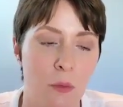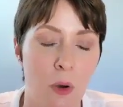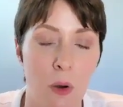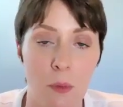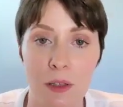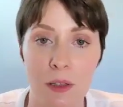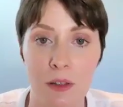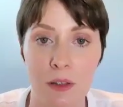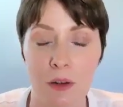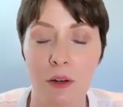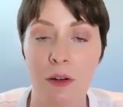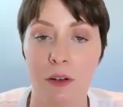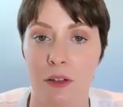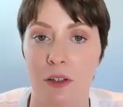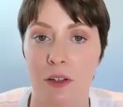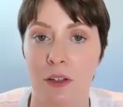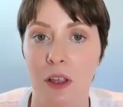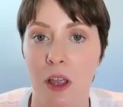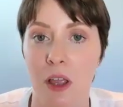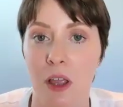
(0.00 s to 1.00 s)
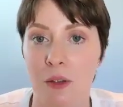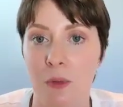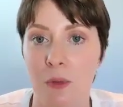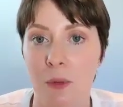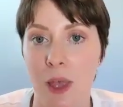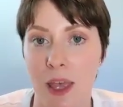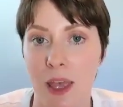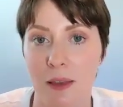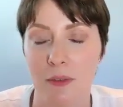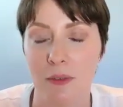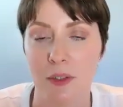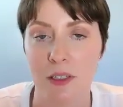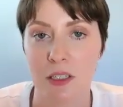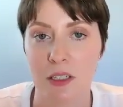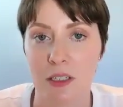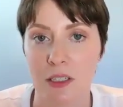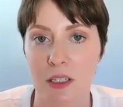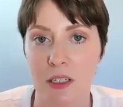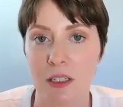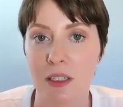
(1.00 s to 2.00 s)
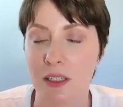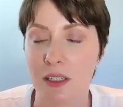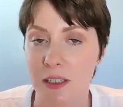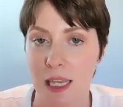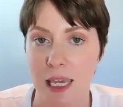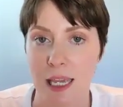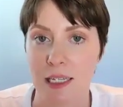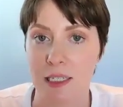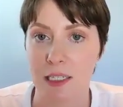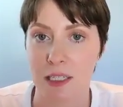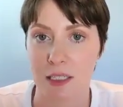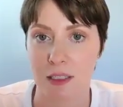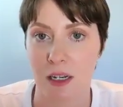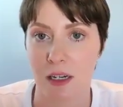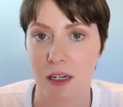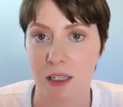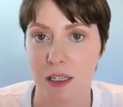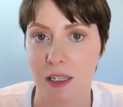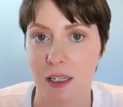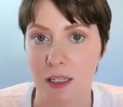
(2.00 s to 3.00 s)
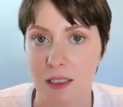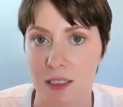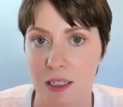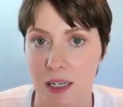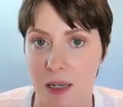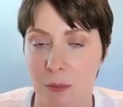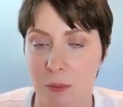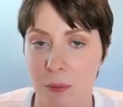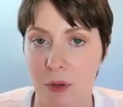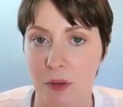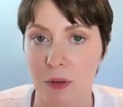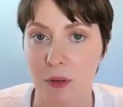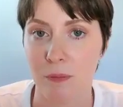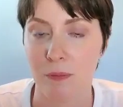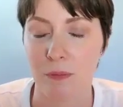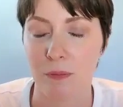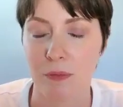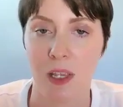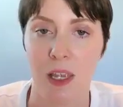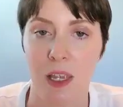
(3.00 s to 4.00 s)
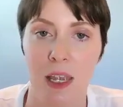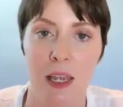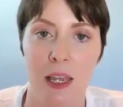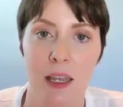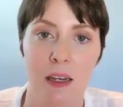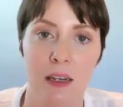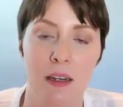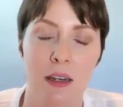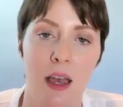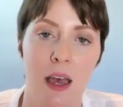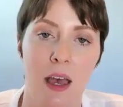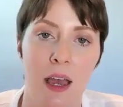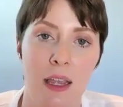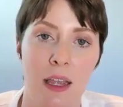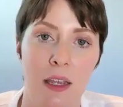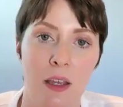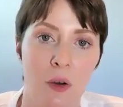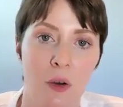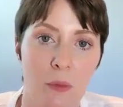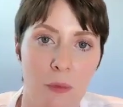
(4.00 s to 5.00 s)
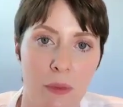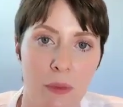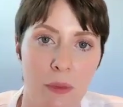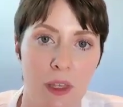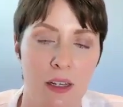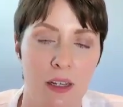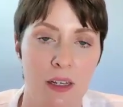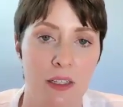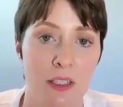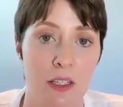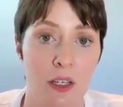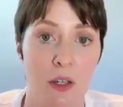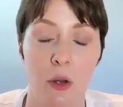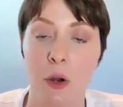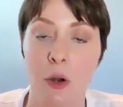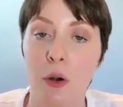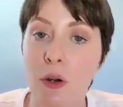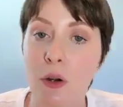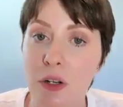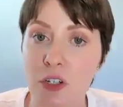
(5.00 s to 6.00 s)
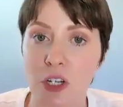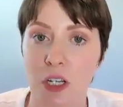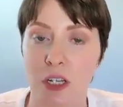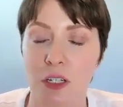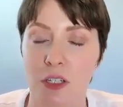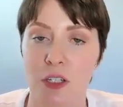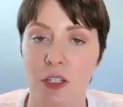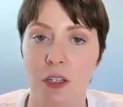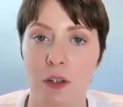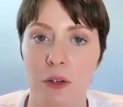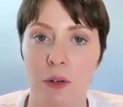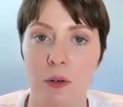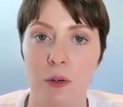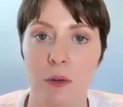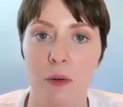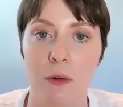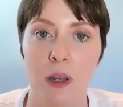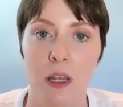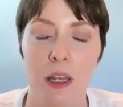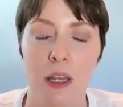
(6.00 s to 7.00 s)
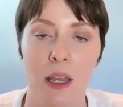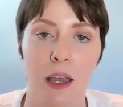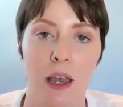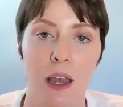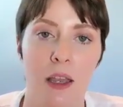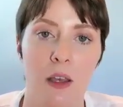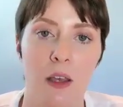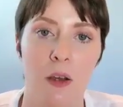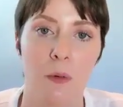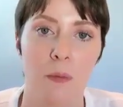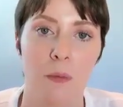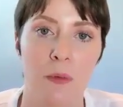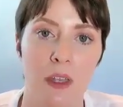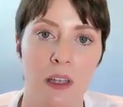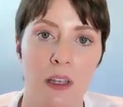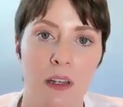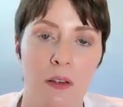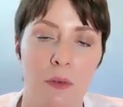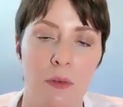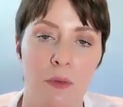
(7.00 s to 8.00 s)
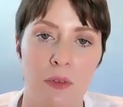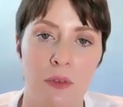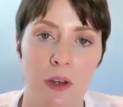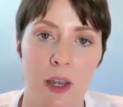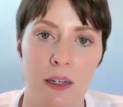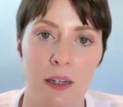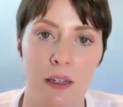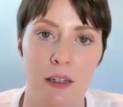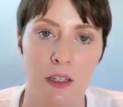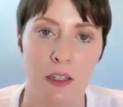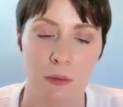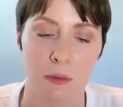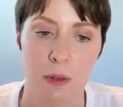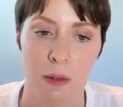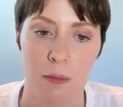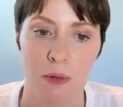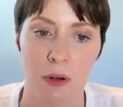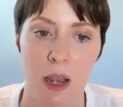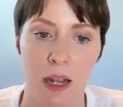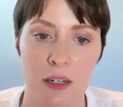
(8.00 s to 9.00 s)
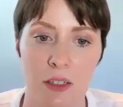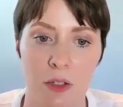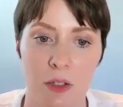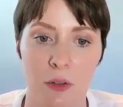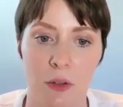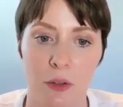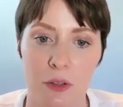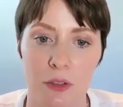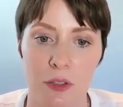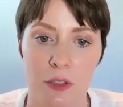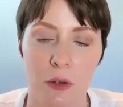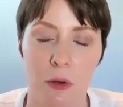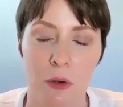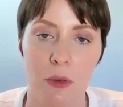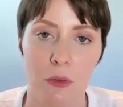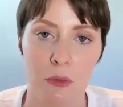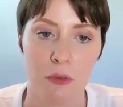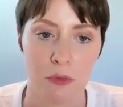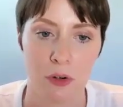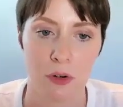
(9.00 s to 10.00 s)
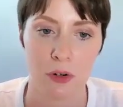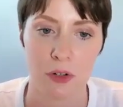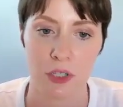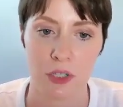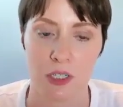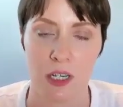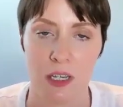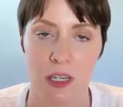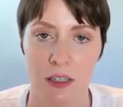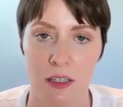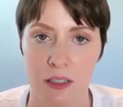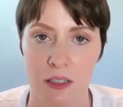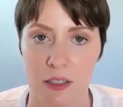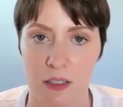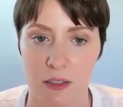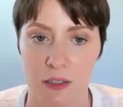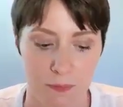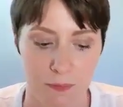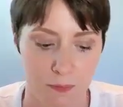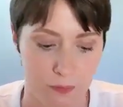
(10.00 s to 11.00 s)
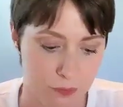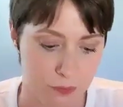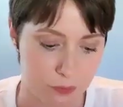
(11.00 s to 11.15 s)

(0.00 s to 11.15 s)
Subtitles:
what we learned along the way. This is a case study example, and I hope that it's encouraging to you. I hope that you find it to be practical. So the first is